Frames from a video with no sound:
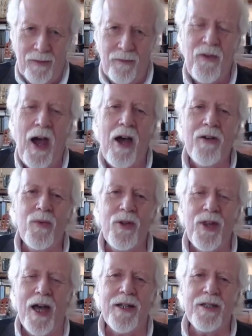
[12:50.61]
found
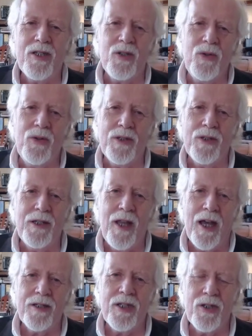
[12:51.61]
with that sword in
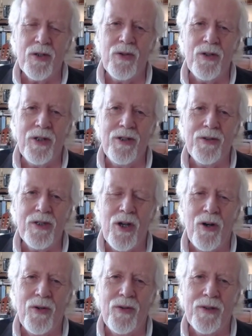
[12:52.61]
that story you
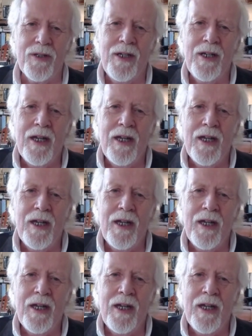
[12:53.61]
told,